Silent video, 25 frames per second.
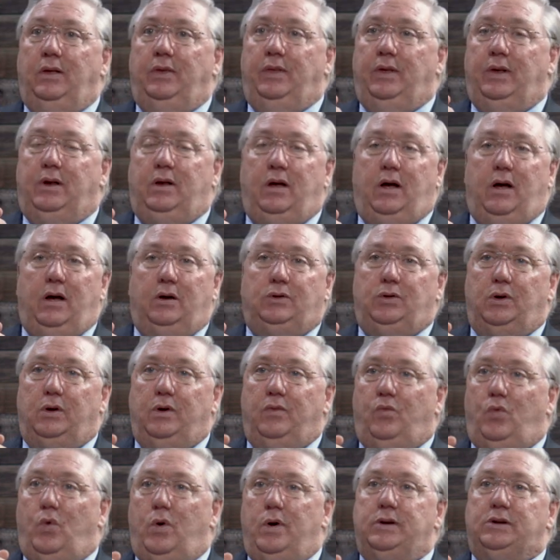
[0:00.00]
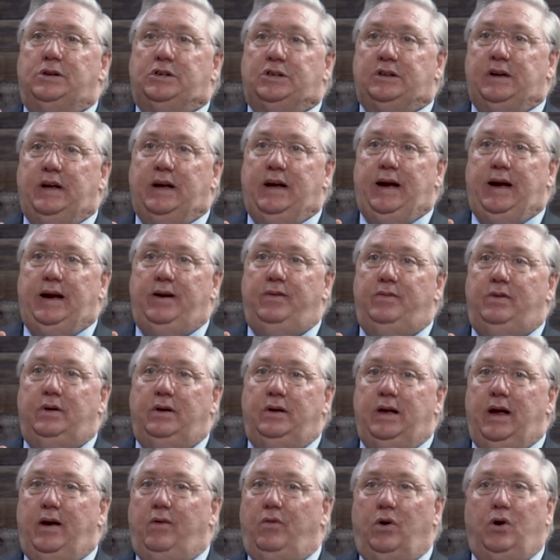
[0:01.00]
the doctrine of once saved,
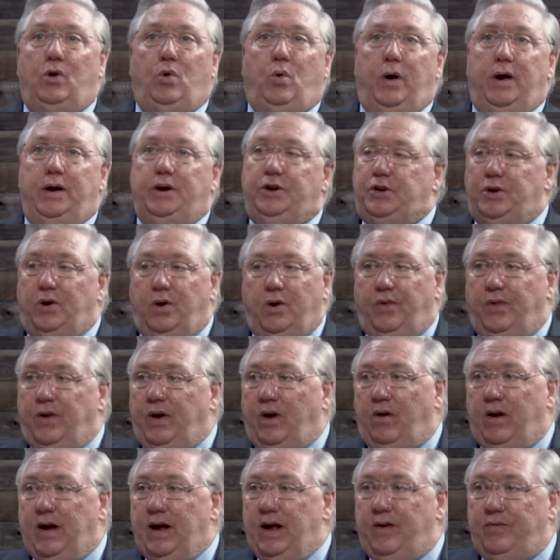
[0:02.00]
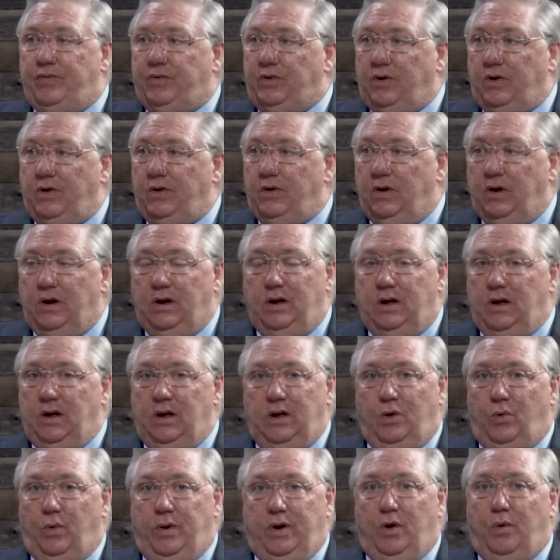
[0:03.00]
never quite sure thereafter.
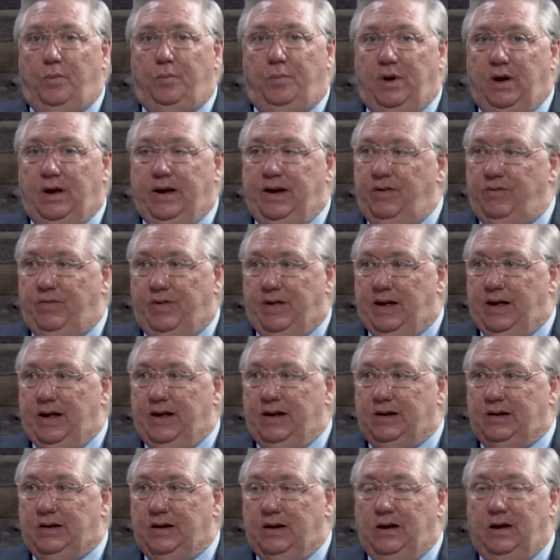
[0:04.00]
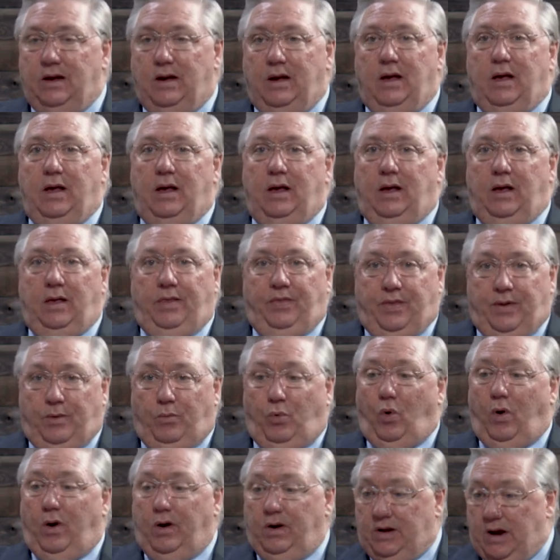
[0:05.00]
We don't believe that. That's right. The
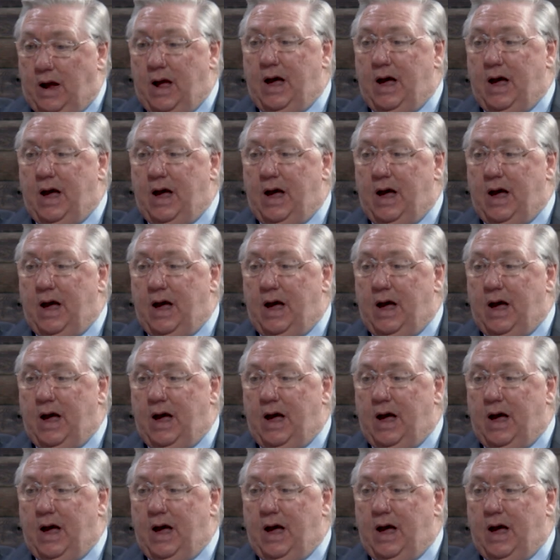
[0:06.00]
word